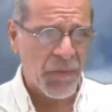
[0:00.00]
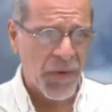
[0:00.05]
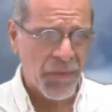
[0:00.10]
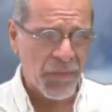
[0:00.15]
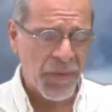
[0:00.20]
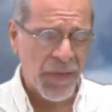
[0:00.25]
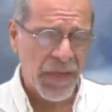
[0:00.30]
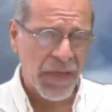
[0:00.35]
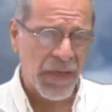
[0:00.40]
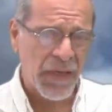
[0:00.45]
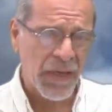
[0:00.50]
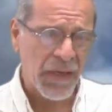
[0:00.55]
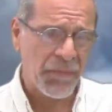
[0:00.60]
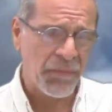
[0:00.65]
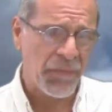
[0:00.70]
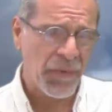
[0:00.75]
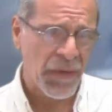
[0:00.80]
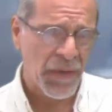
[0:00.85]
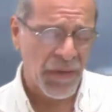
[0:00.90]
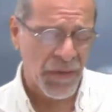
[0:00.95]
When we
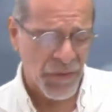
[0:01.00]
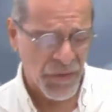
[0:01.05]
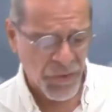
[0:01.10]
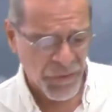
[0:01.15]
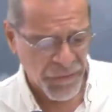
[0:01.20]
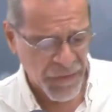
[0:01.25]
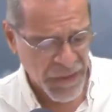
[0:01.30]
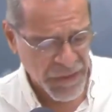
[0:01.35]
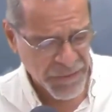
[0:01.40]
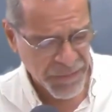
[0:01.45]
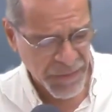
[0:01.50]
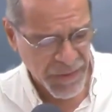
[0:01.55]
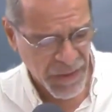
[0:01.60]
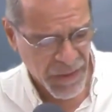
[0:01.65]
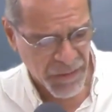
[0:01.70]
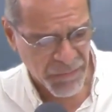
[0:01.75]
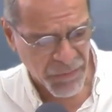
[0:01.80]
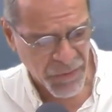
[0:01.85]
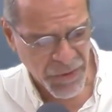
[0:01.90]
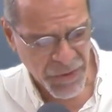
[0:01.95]
came, you've asked me to
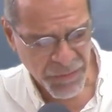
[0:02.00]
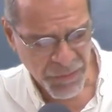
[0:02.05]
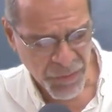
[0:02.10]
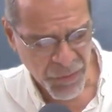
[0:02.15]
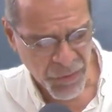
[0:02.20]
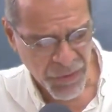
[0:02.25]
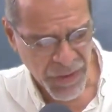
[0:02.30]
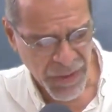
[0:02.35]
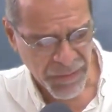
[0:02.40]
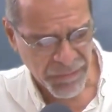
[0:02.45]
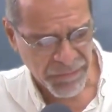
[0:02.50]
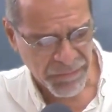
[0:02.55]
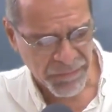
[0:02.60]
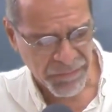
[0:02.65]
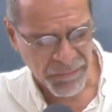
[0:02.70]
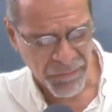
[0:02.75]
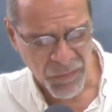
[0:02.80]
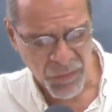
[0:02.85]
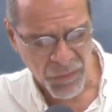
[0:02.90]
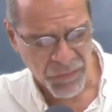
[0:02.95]
come on this
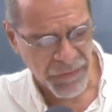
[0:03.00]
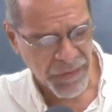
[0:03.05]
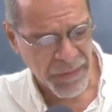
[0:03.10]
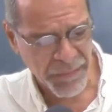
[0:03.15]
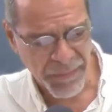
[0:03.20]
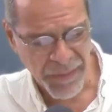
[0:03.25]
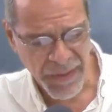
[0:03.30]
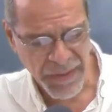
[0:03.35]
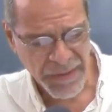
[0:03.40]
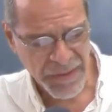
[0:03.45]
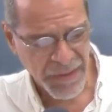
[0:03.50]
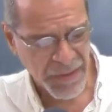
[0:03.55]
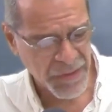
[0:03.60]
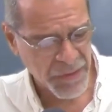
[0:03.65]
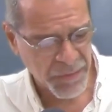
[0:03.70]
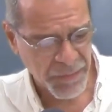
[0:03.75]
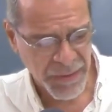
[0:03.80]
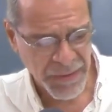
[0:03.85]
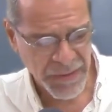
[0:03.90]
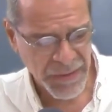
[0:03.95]
program over the past
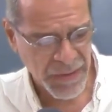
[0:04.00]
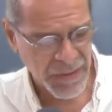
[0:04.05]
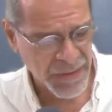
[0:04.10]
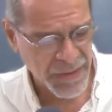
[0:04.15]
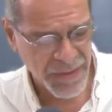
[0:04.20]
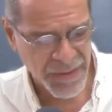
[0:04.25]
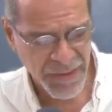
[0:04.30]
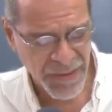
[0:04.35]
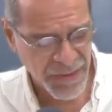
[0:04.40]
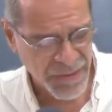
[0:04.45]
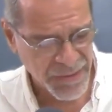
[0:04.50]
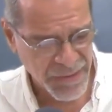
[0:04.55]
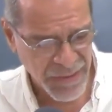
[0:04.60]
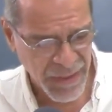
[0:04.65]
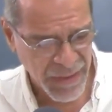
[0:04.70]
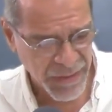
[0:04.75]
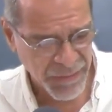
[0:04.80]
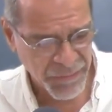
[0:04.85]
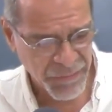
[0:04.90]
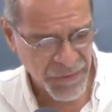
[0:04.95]
six months at least six
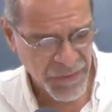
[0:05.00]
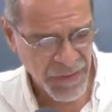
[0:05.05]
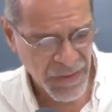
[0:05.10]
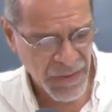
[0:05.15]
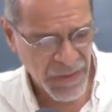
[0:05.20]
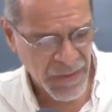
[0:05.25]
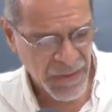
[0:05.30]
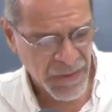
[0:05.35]
times.